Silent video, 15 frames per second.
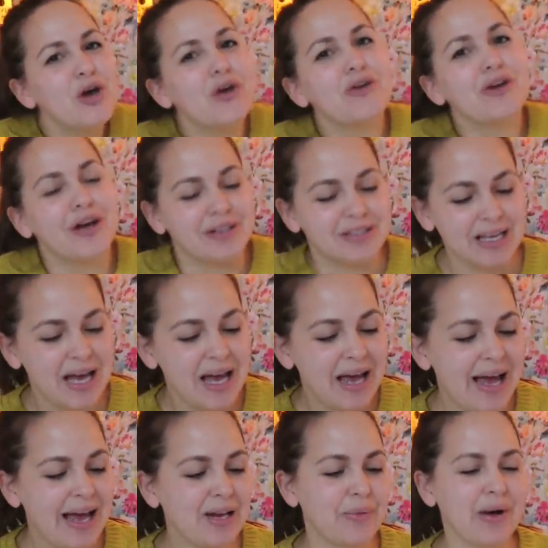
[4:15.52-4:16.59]
Who knows?
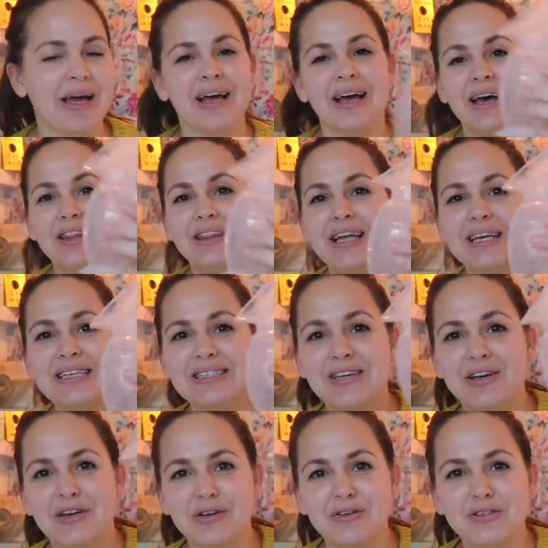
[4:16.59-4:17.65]
Anyway, this,
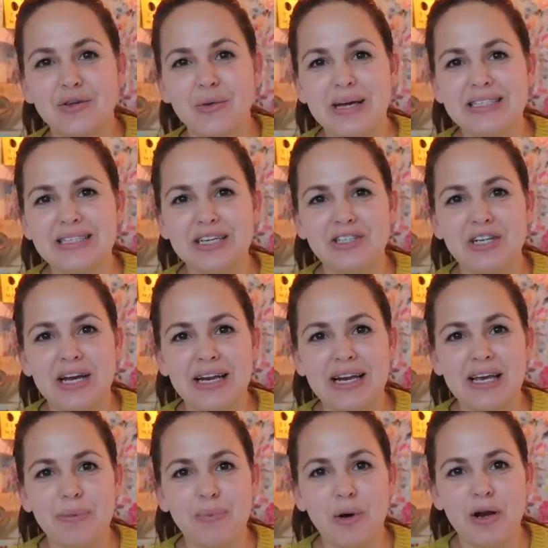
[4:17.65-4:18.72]
you squeeze it
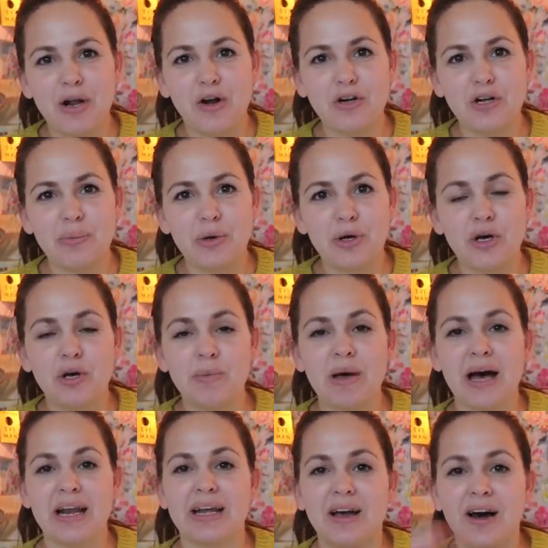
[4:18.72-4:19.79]
gently, you put it on your boob,
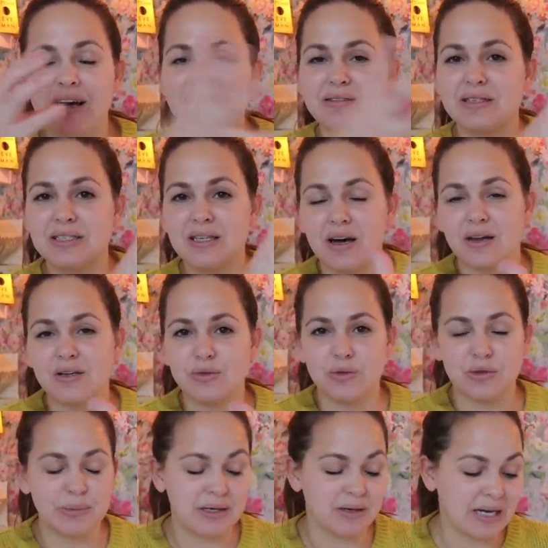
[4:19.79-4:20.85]
and it kind of sucks all
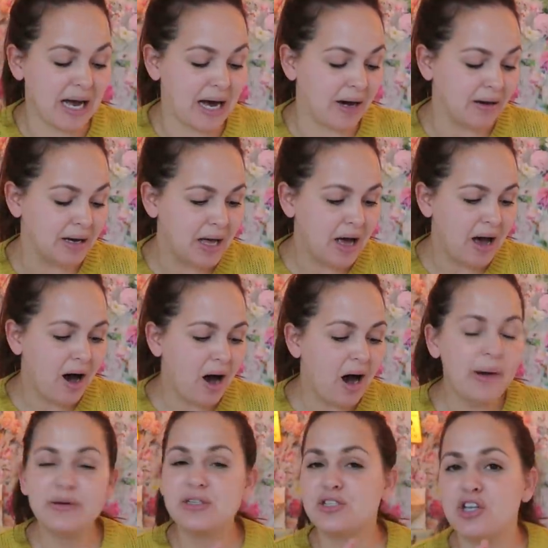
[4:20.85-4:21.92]
the milk out.
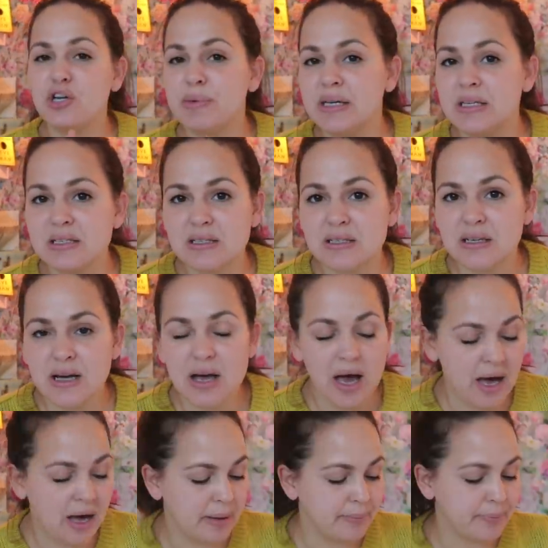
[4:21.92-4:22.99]
I was dubious,
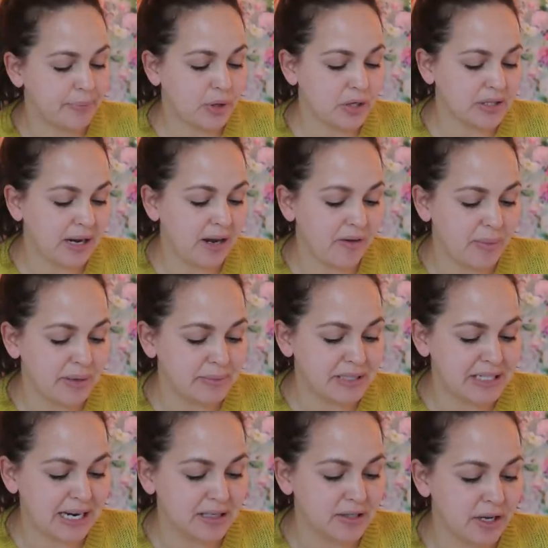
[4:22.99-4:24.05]
because I love my
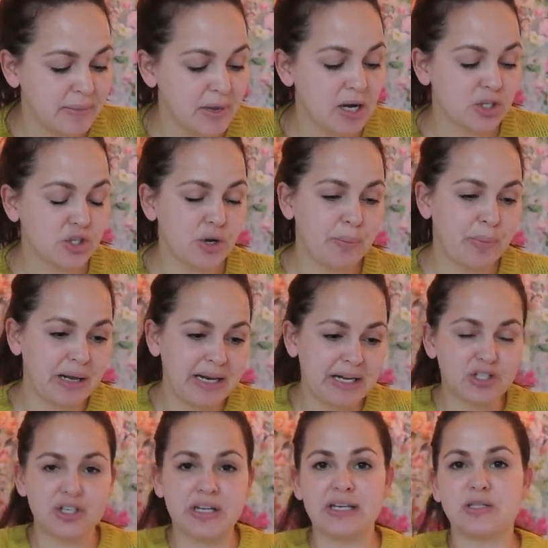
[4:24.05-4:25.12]
Medela so much, but
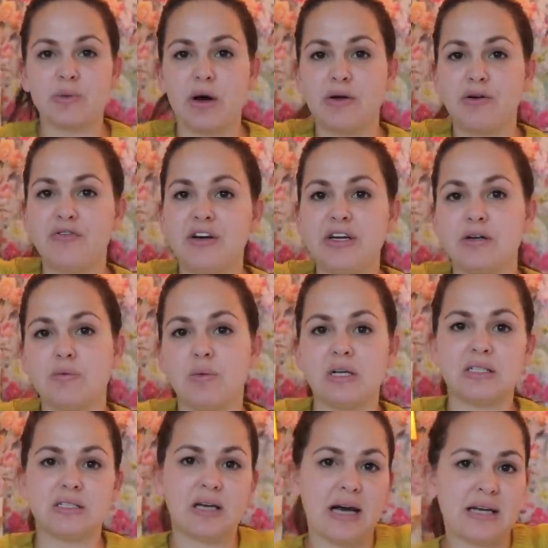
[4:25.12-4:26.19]
literally, so I would feed on
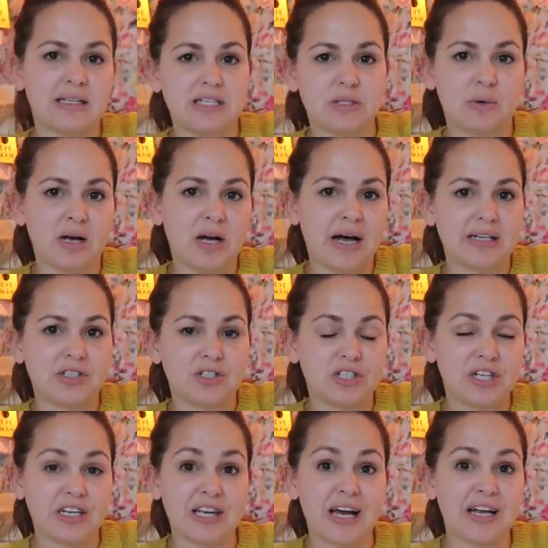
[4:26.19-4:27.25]
one side, this one
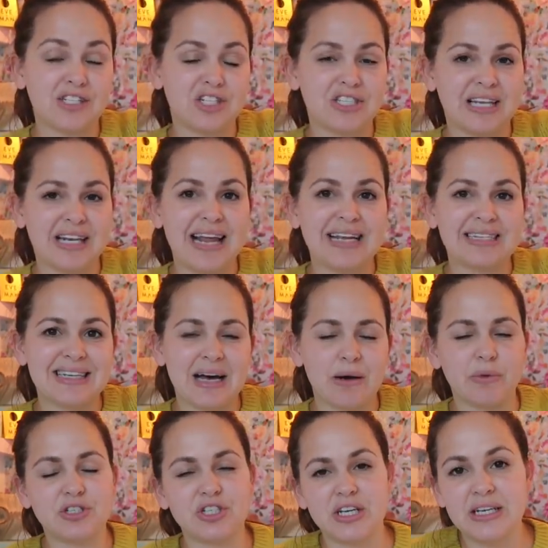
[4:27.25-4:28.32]
catches the letdown,
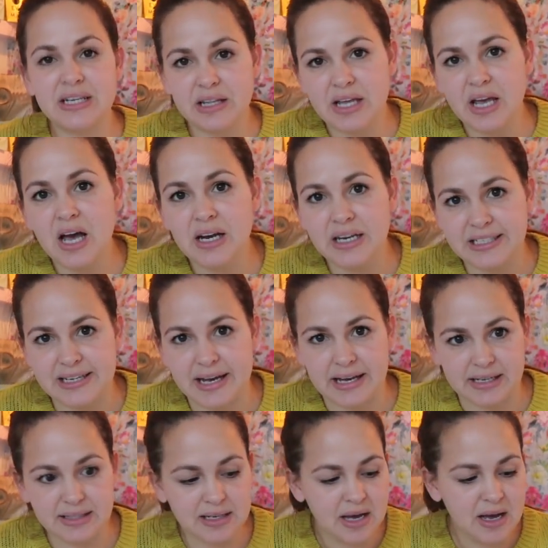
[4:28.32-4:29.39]
which in the early
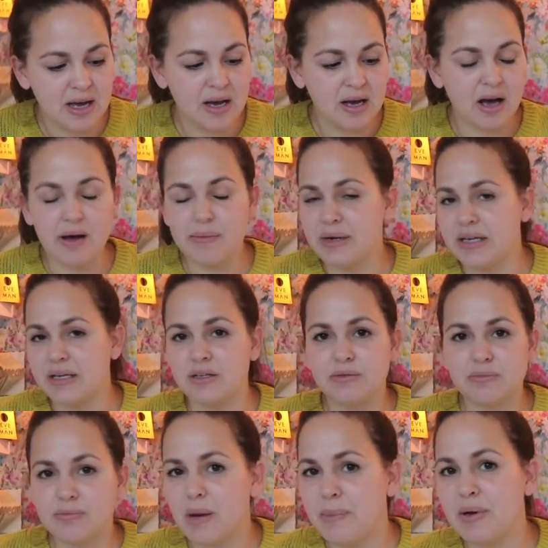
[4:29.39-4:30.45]
days, I
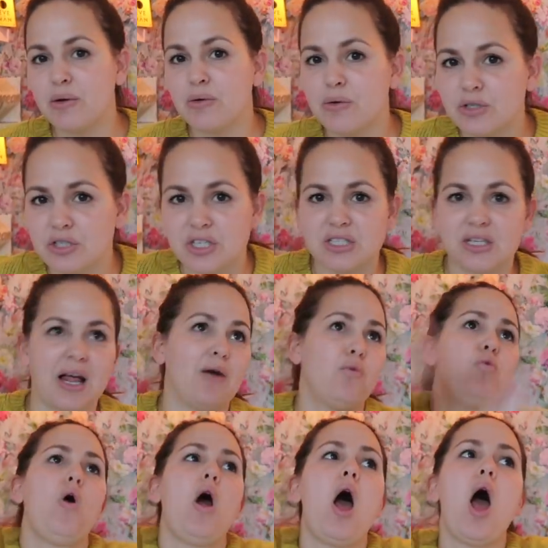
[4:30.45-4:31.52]
mean, my milk was just like,
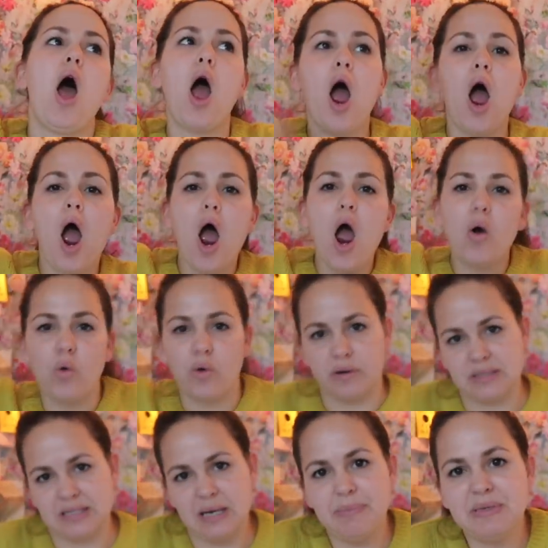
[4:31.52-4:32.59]
woo,
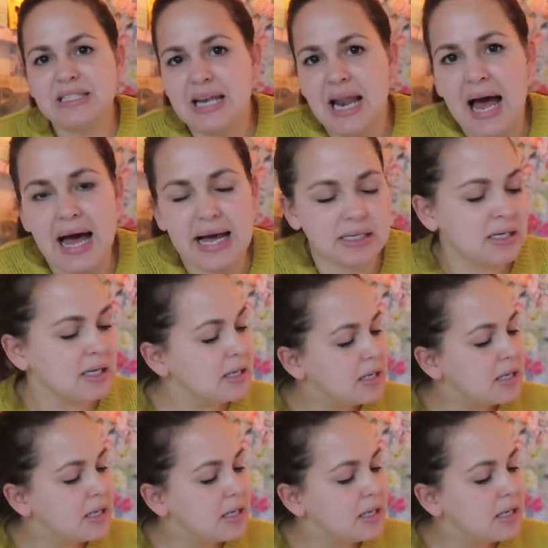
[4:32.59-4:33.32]
slip and slide.